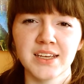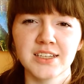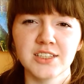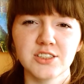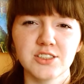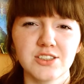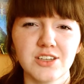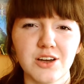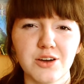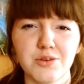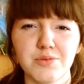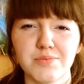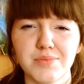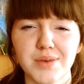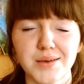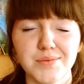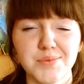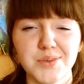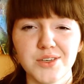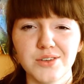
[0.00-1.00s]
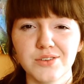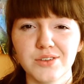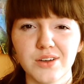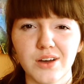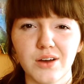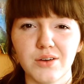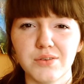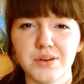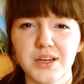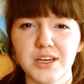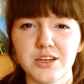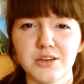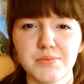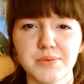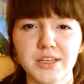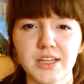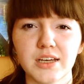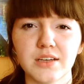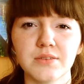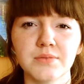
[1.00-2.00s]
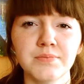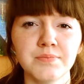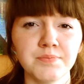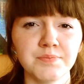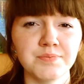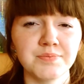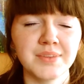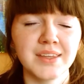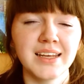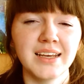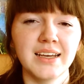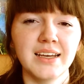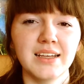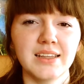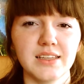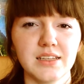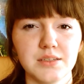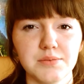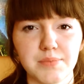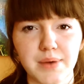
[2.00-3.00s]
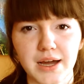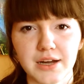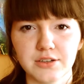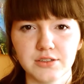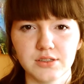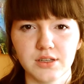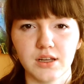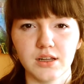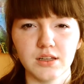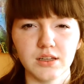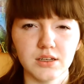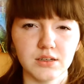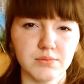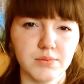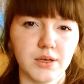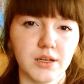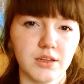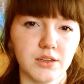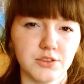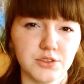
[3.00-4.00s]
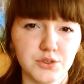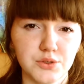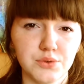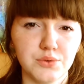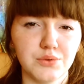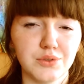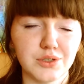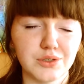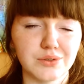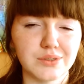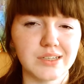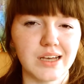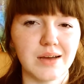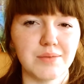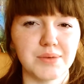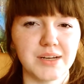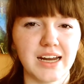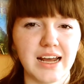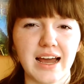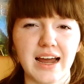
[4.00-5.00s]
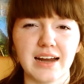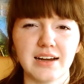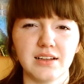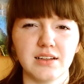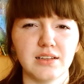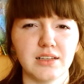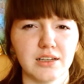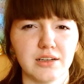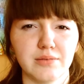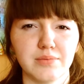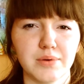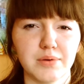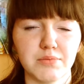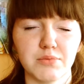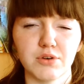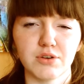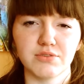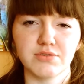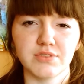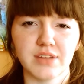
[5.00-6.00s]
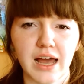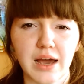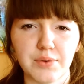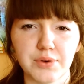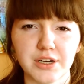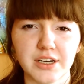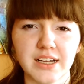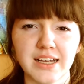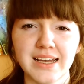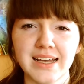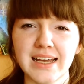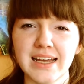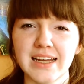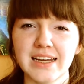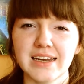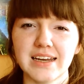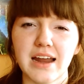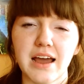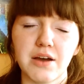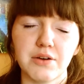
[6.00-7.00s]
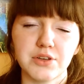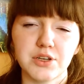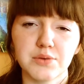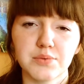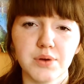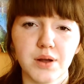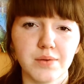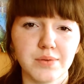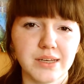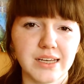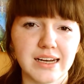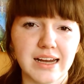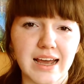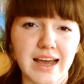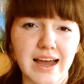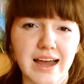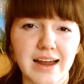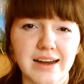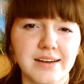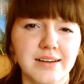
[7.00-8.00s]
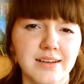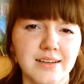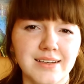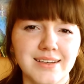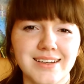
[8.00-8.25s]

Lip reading: So maybe you'll go and you'll be like, this batter's a little bit too loose, I'm gonna add a little bit more flour. Now you're probably gonna add,